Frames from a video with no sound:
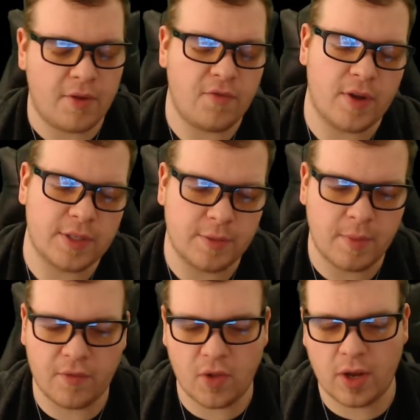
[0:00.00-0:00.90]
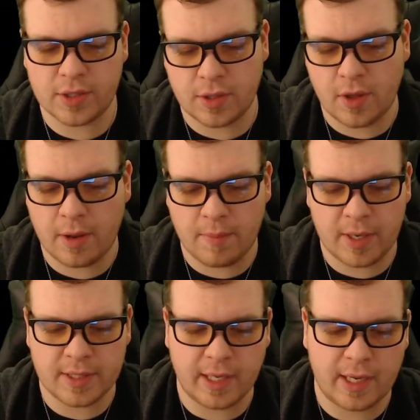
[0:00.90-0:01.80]
friends and my vlogs a lot, but
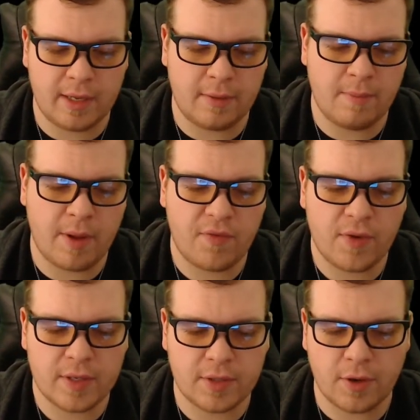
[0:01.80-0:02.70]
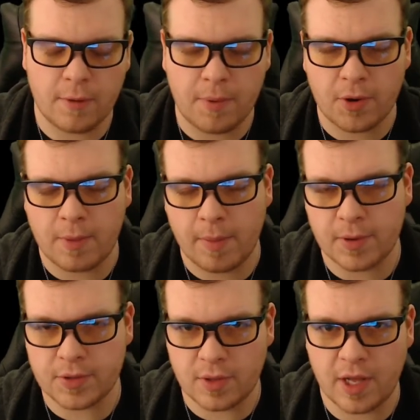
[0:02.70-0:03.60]
it's like my friends are a part of my
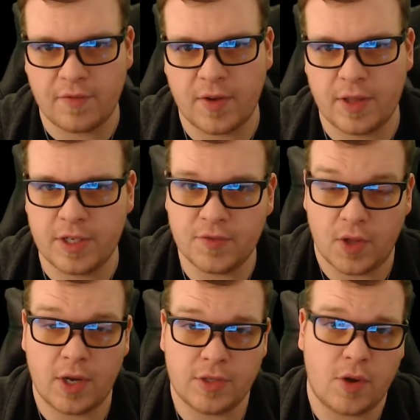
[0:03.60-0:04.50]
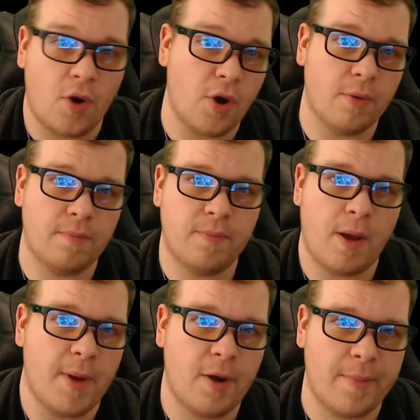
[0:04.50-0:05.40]
personal life, and these vlogs are
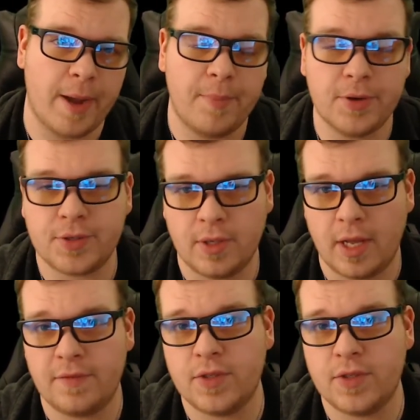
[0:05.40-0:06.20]
about my personal life.